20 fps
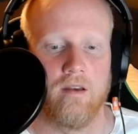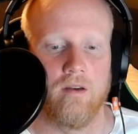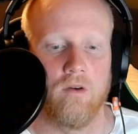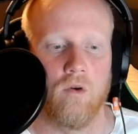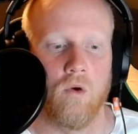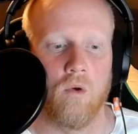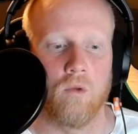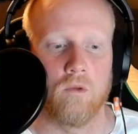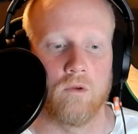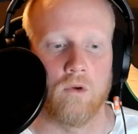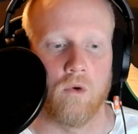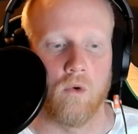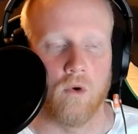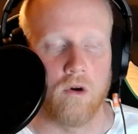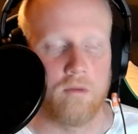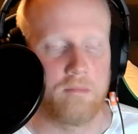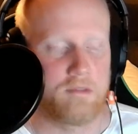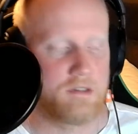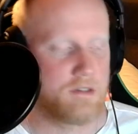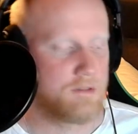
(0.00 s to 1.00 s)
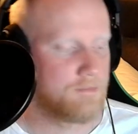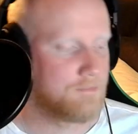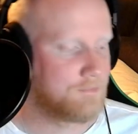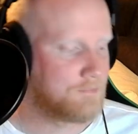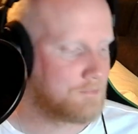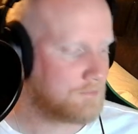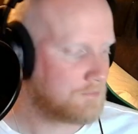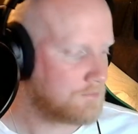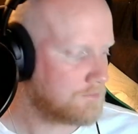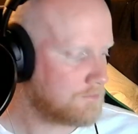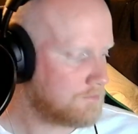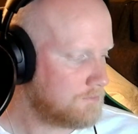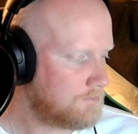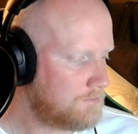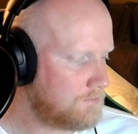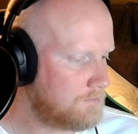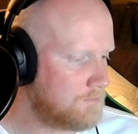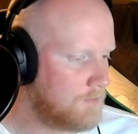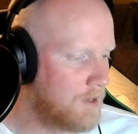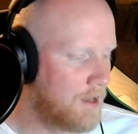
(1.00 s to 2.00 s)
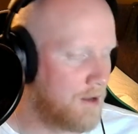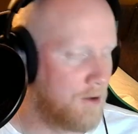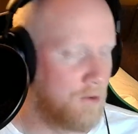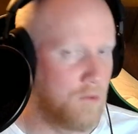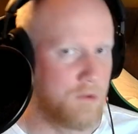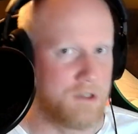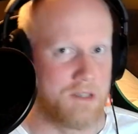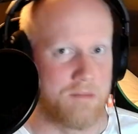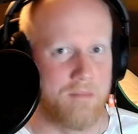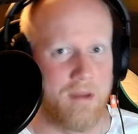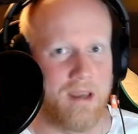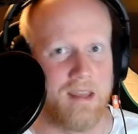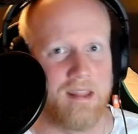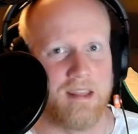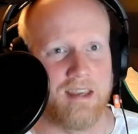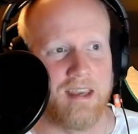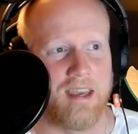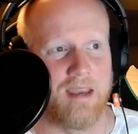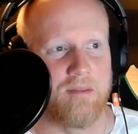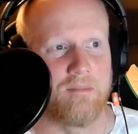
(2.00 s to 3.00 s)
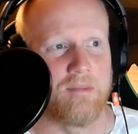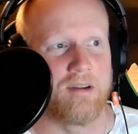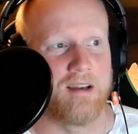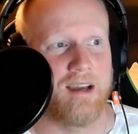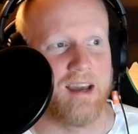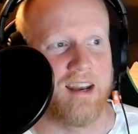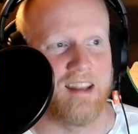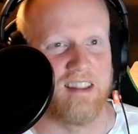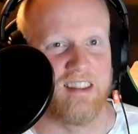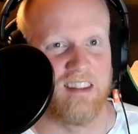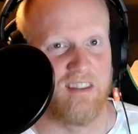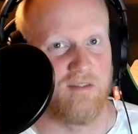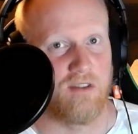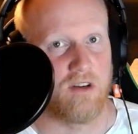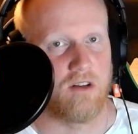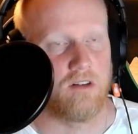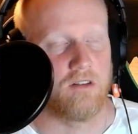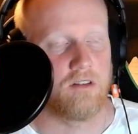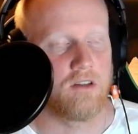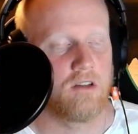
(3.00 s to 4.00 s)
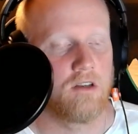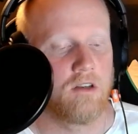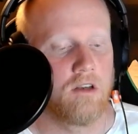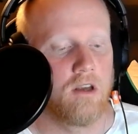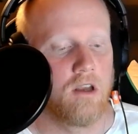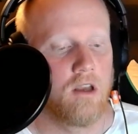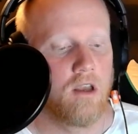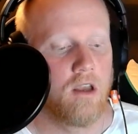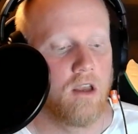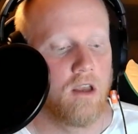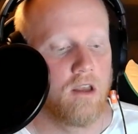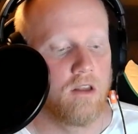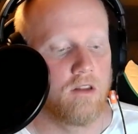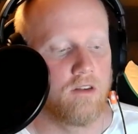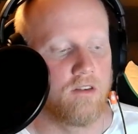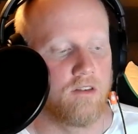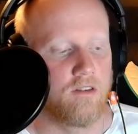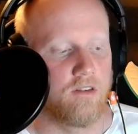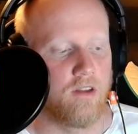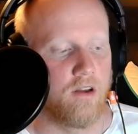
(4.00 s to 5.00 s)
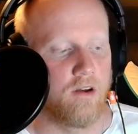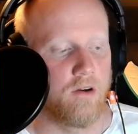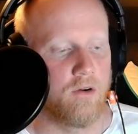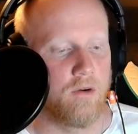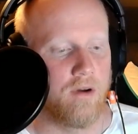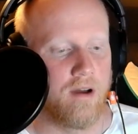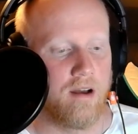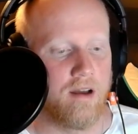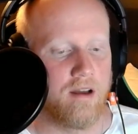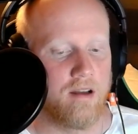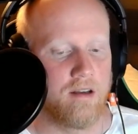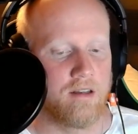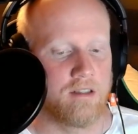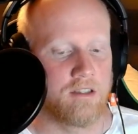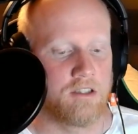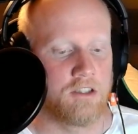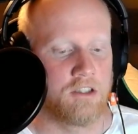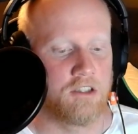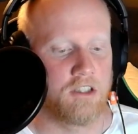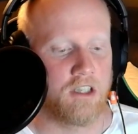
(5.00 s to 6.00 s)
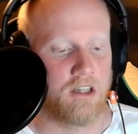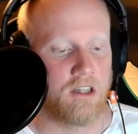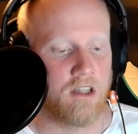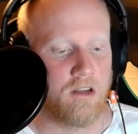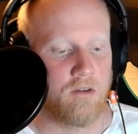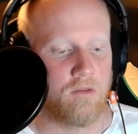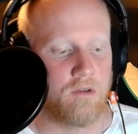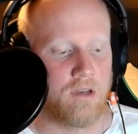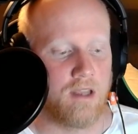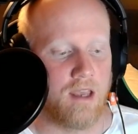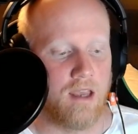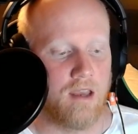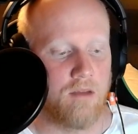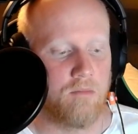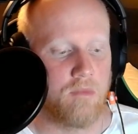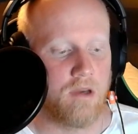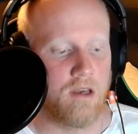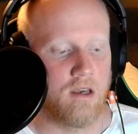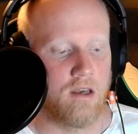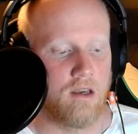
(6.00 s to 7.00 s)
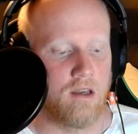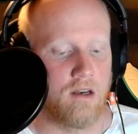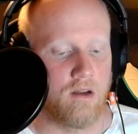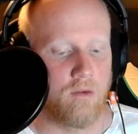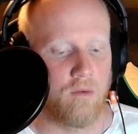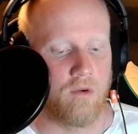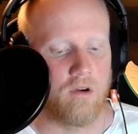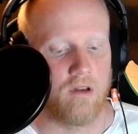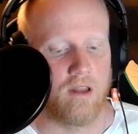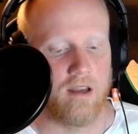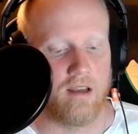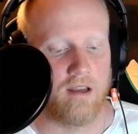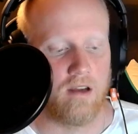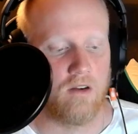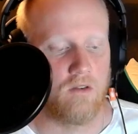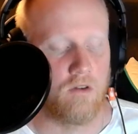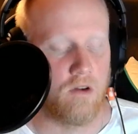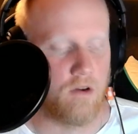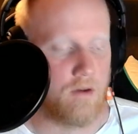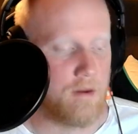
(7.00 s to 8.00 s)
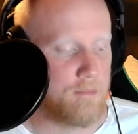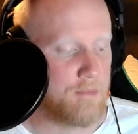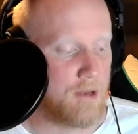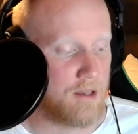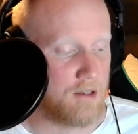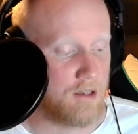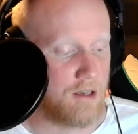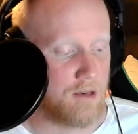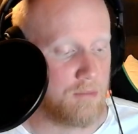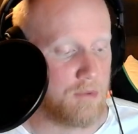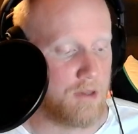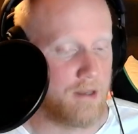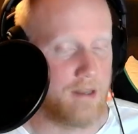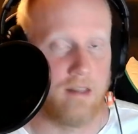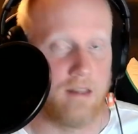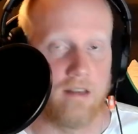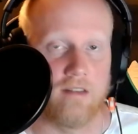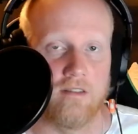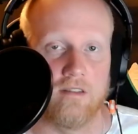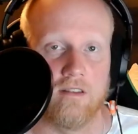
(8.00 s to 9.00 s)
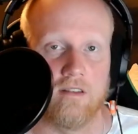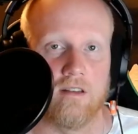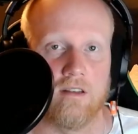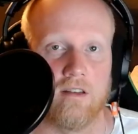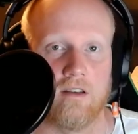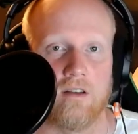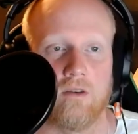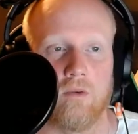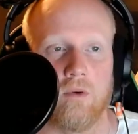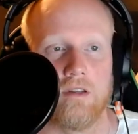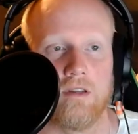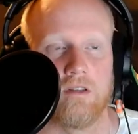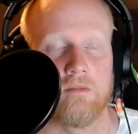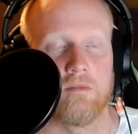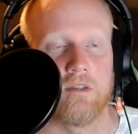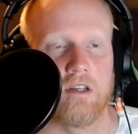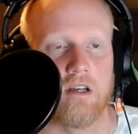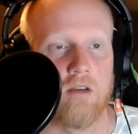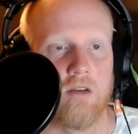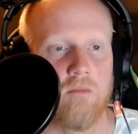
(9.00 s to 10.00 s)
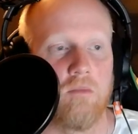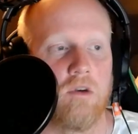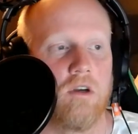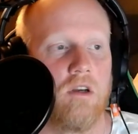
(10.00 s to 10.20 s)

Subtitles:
old corpse, which made the game kind of difficult. So I shut down the game, and I were like, oh no, I'm not gonna play this in quite some time,